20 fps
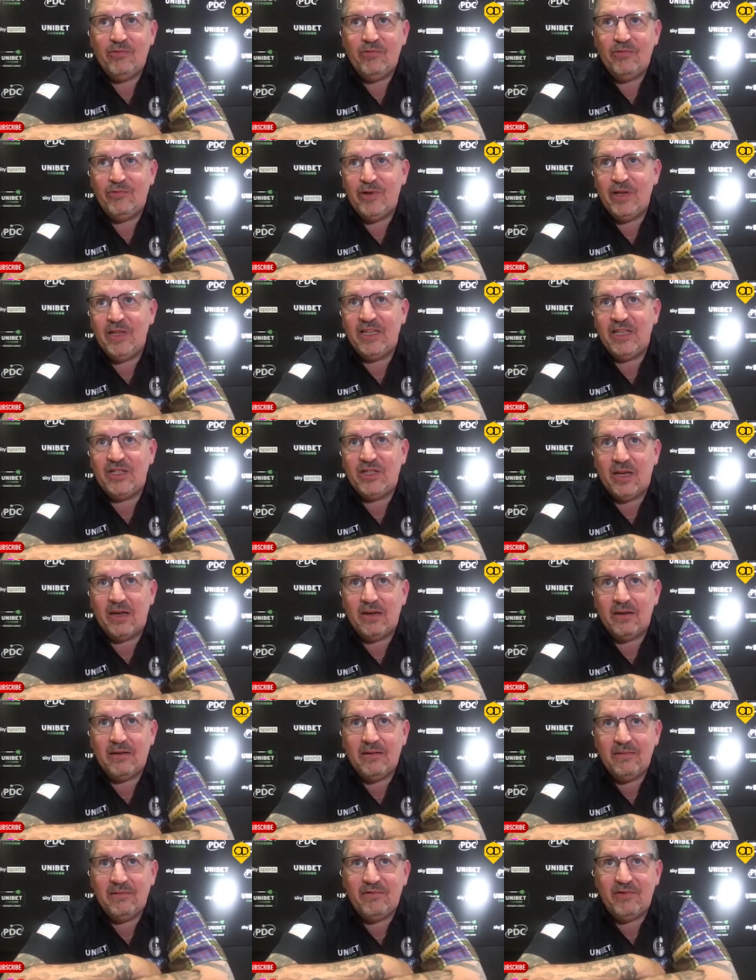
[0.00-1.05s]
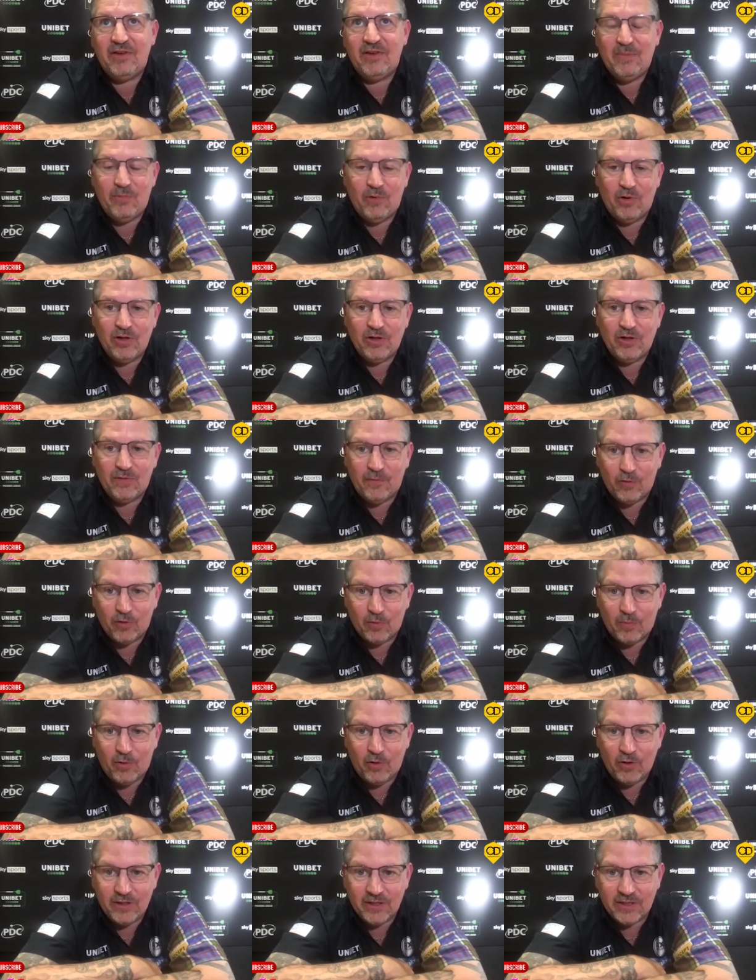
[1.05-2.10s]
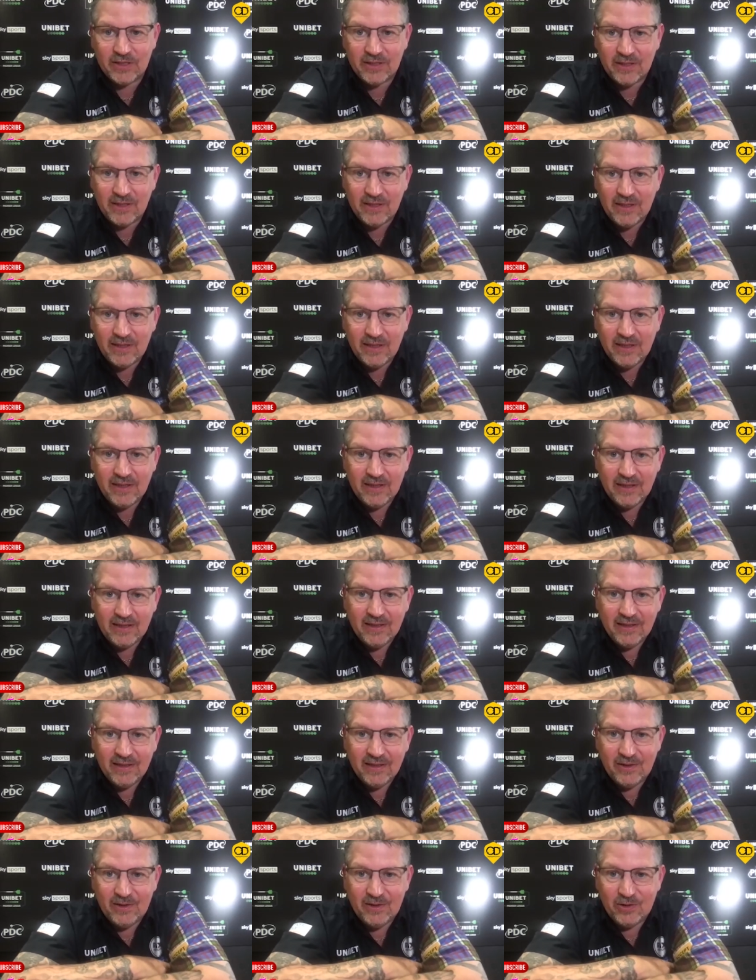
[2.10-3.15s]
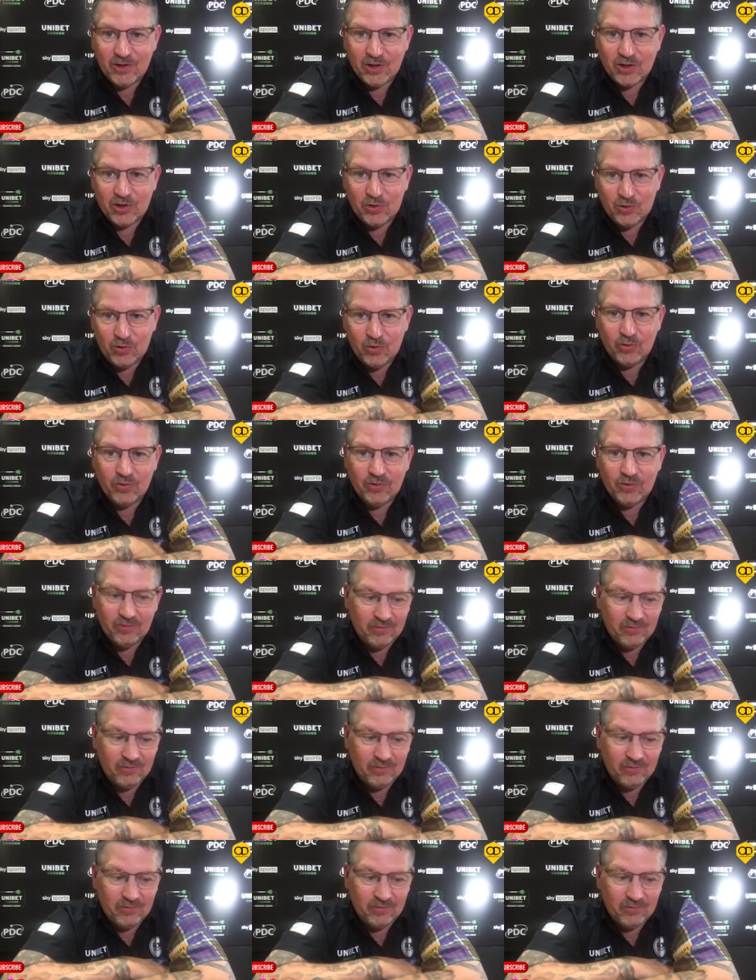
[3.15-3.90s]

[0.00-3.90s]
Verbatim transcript: realistic, 3 points, 4 points, you know, just don't